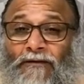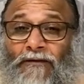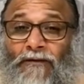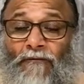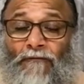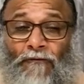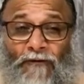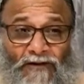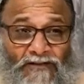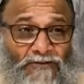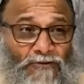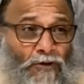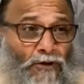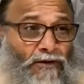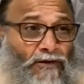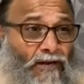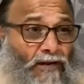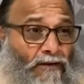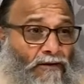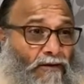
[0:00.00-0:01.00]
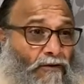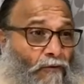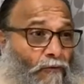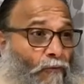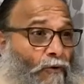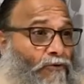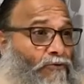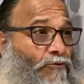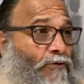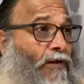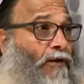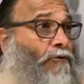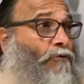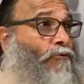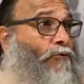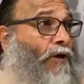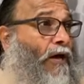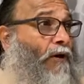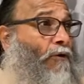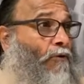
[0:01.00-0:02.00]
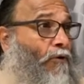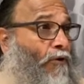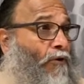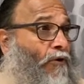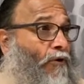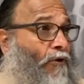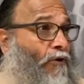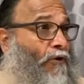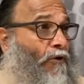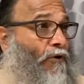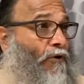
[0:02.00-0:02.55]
The first thought that, what should I do now?